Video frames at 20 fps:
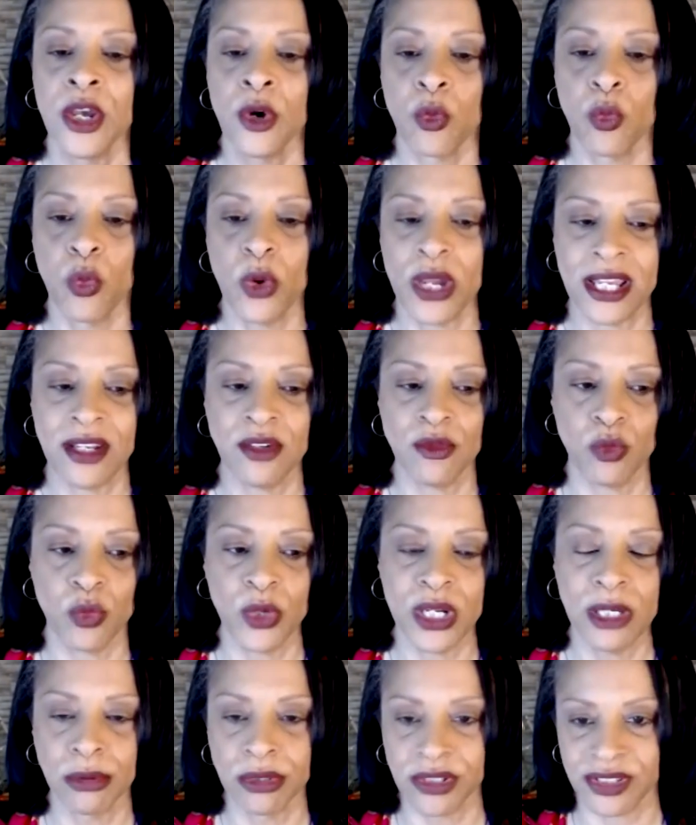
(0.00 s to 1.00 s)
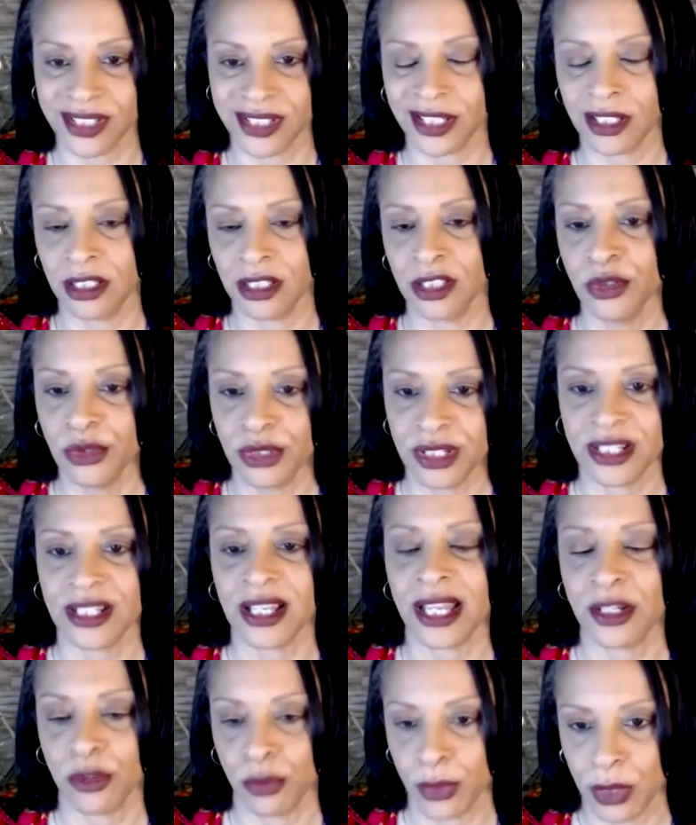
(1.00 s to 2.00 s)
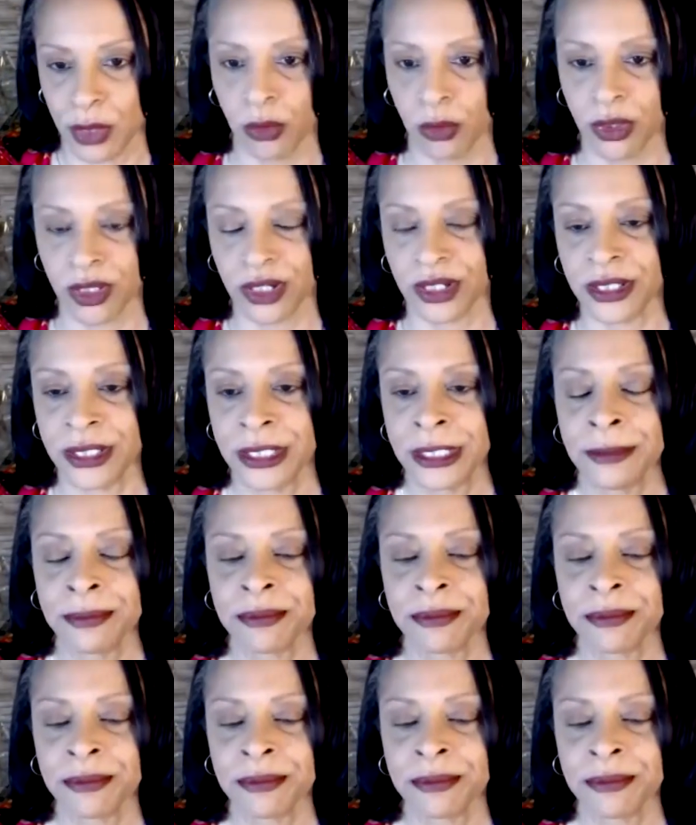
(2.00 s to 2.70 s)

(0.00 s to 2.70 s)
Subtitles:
when we were secluded like we were.